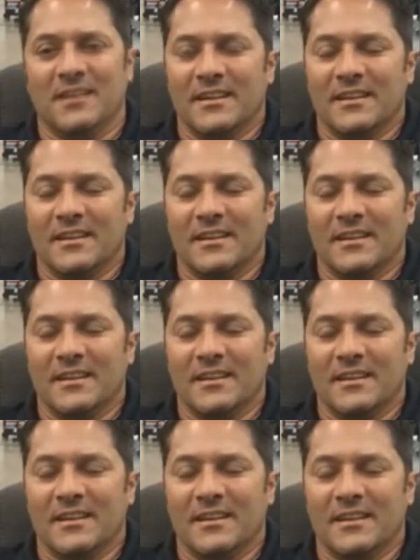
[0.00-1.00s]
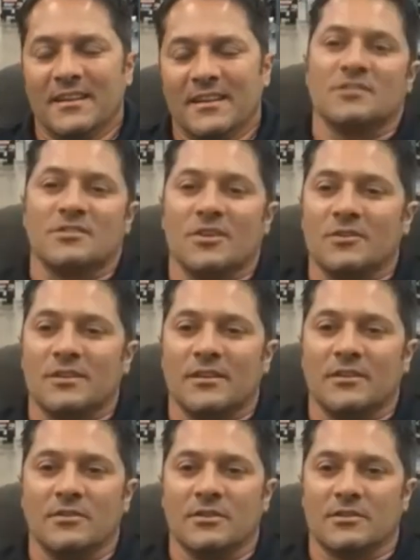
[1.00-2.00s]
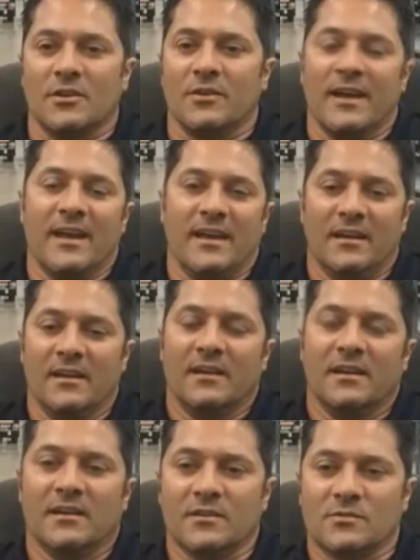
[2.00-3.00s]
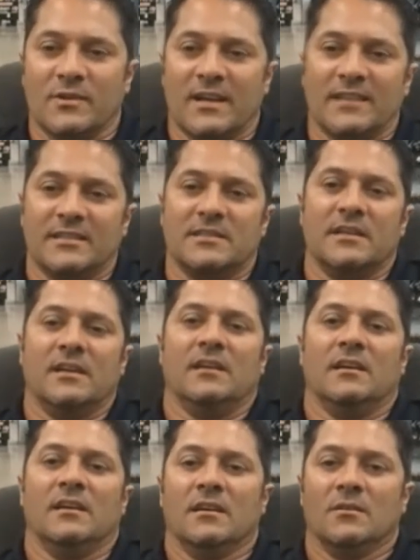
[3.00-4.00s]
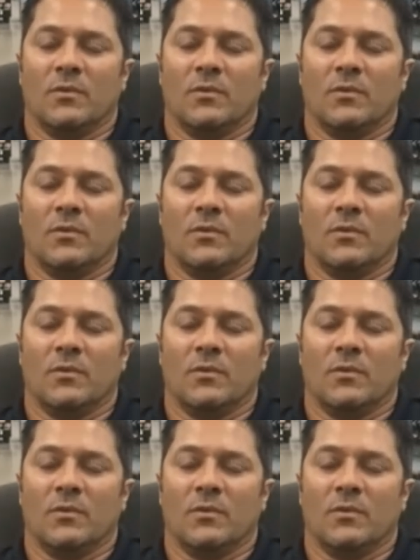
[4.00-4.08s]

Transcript: that's much all you're doing is consulting. You just go, hey, here's what I see,